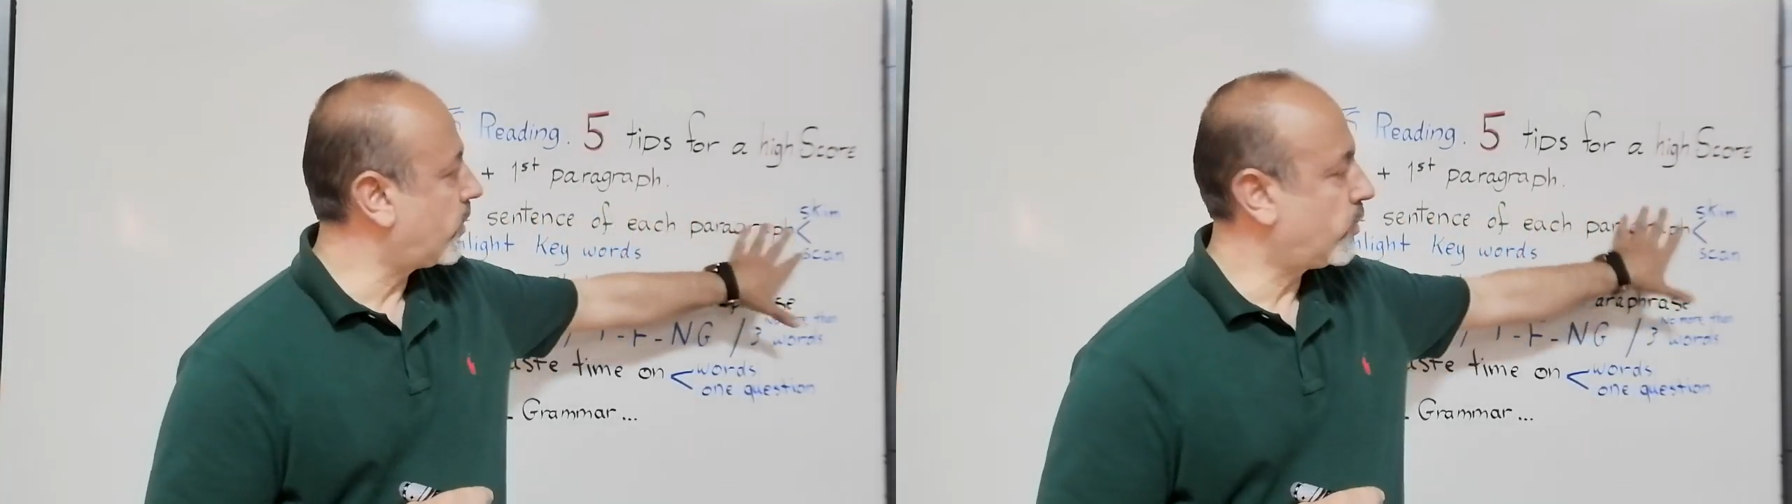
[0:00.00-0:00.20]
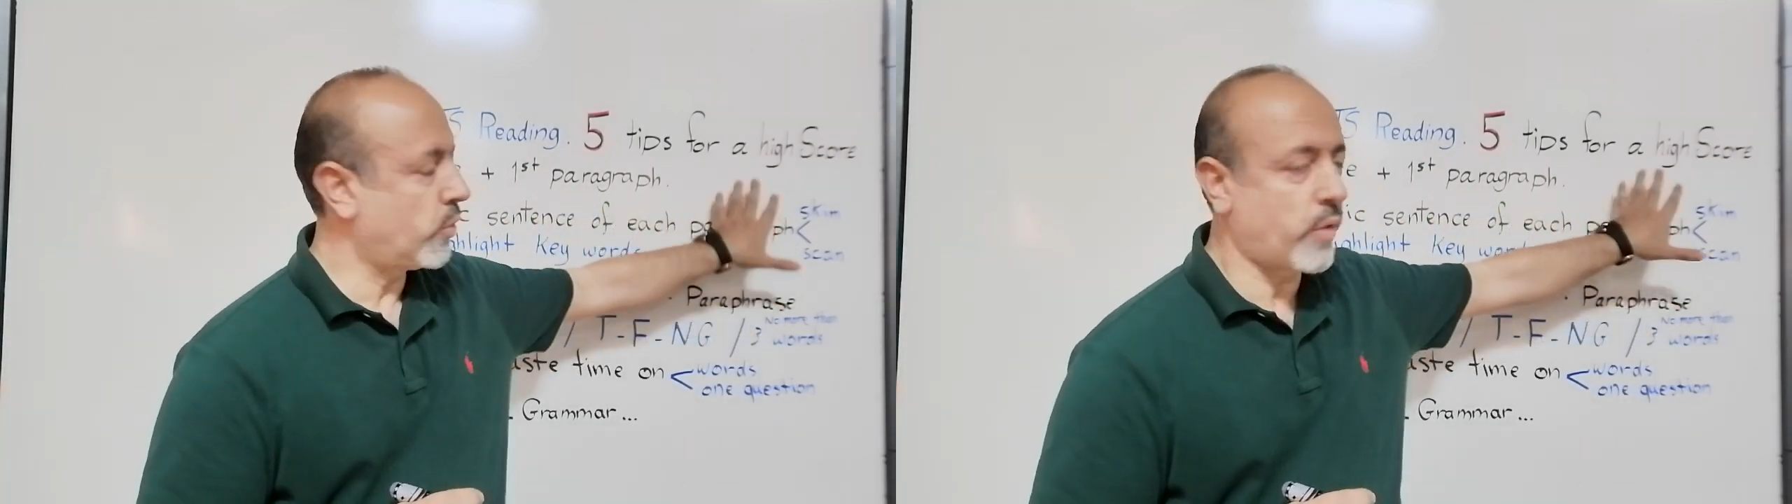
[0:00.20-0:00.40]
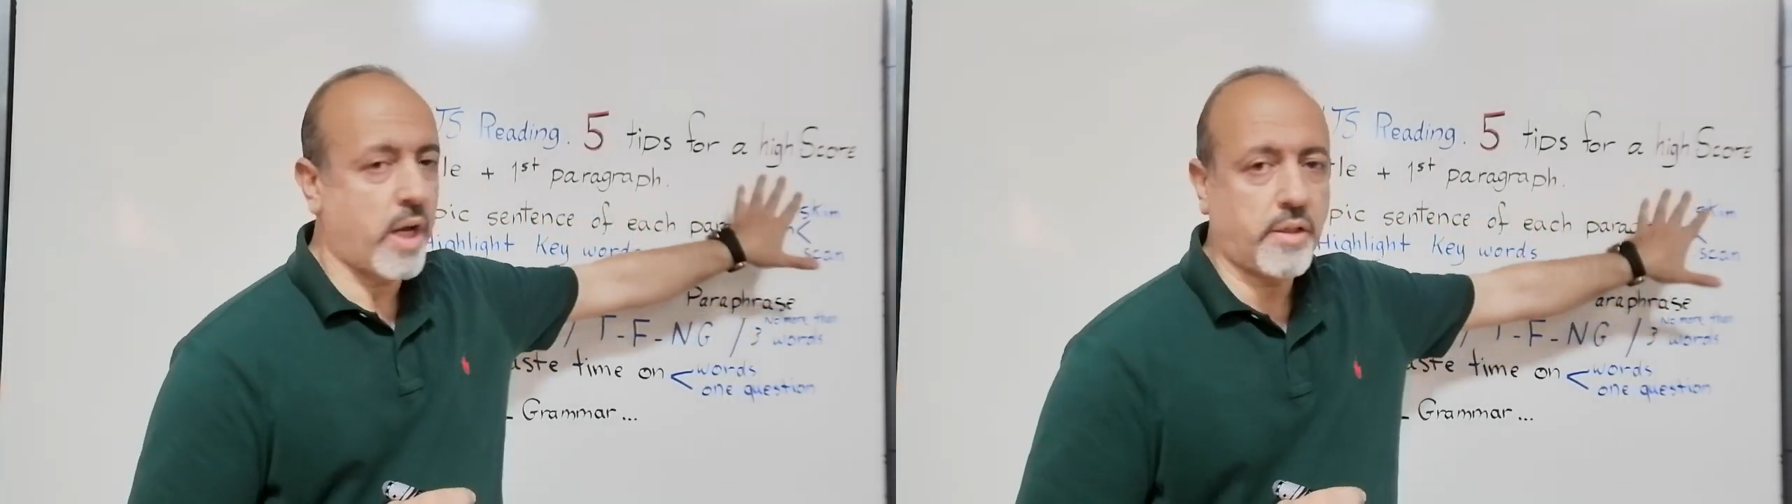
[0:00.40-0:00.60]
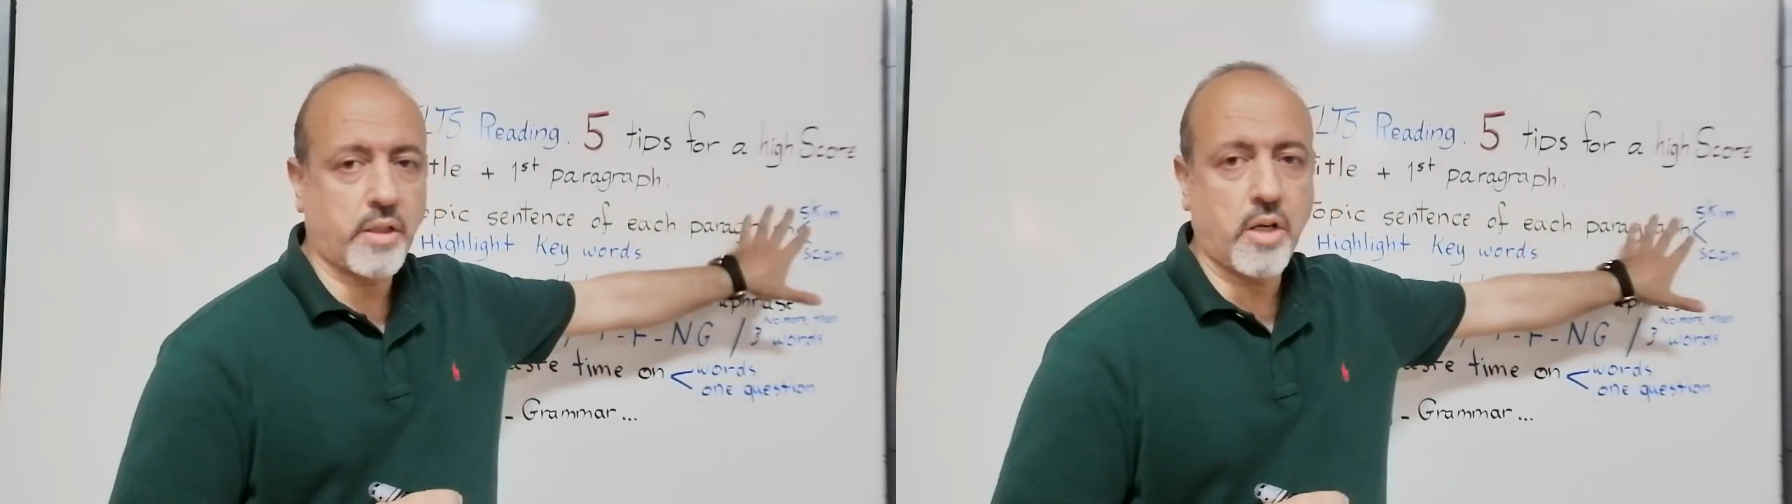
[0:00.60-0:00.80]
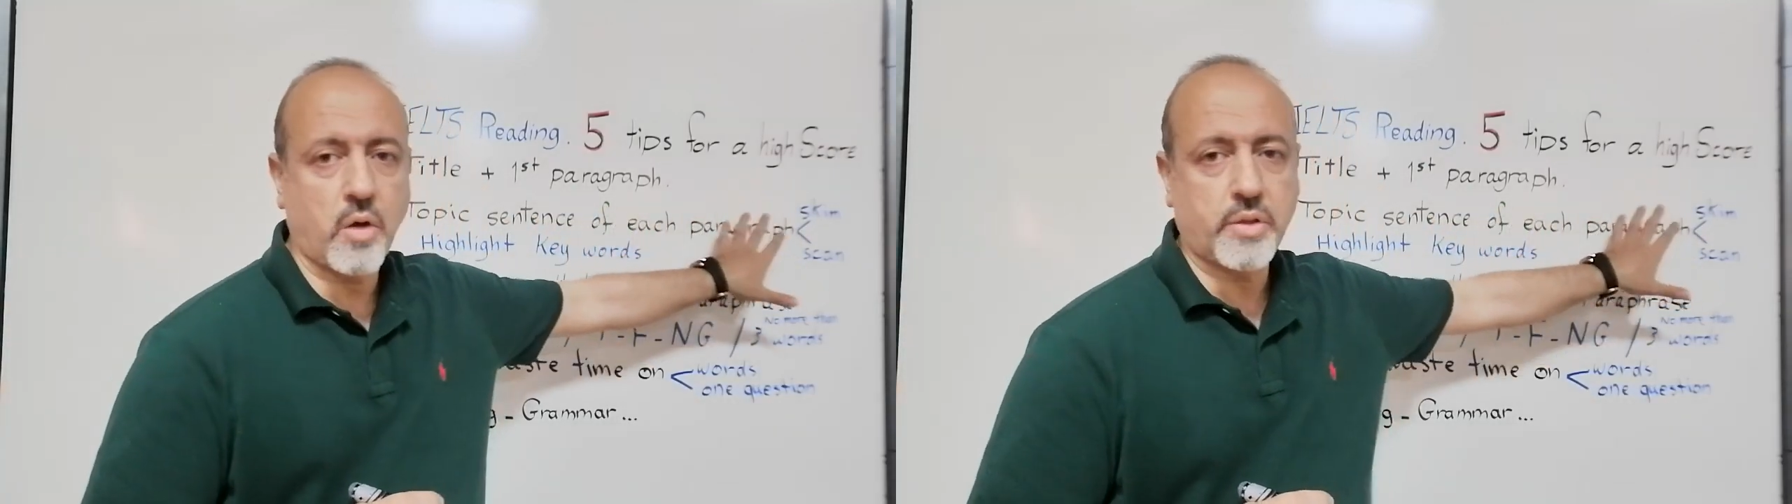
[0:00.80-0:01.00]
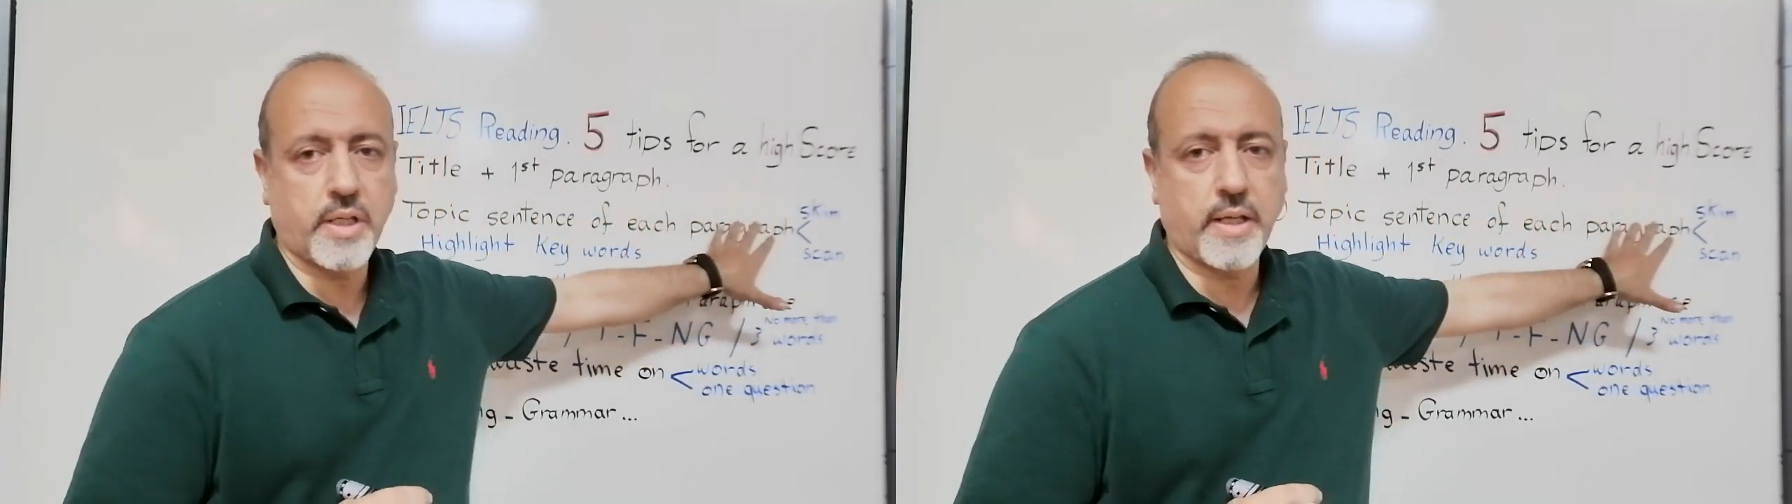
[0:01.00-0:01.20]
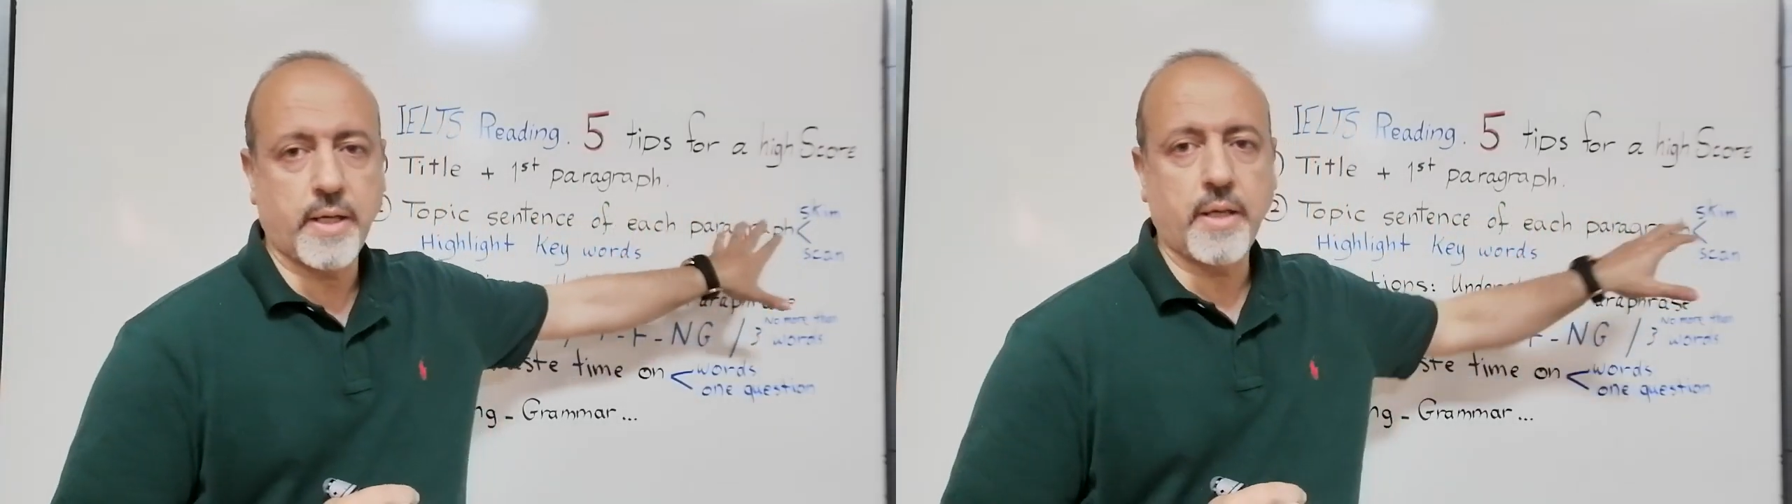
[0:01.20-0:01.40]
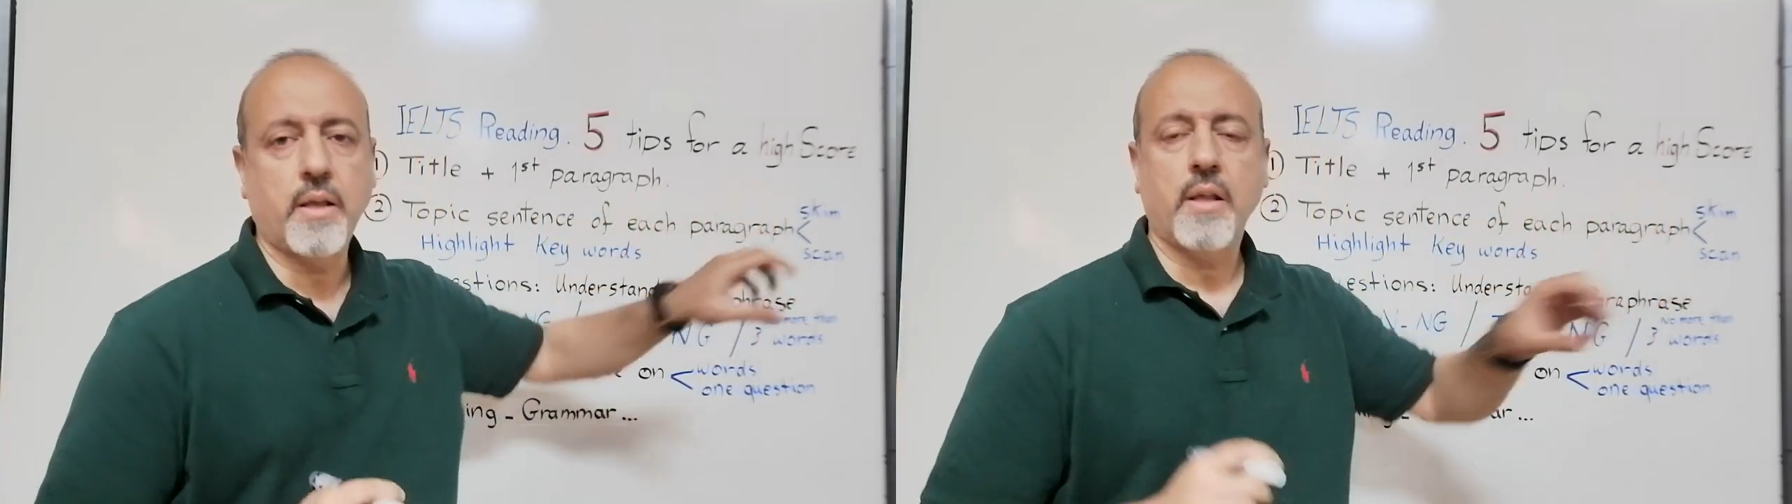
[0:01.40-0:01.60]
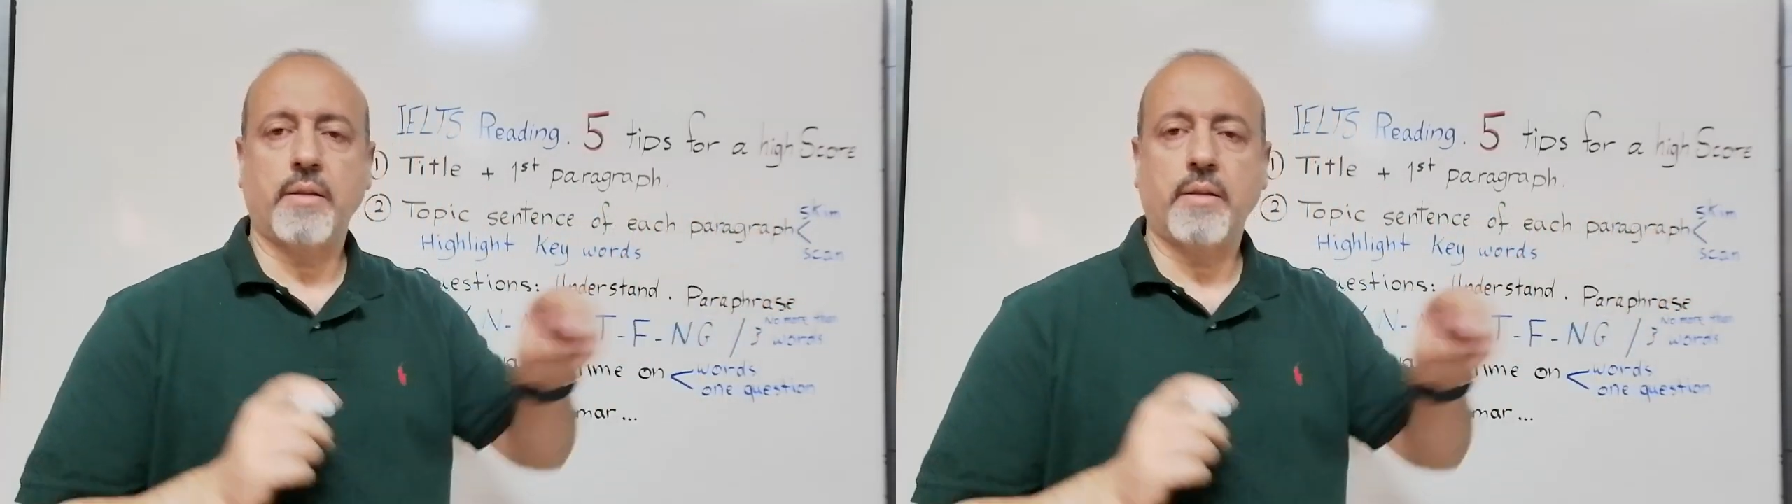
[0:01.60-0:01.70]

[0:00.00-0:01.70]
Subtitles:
to write a note here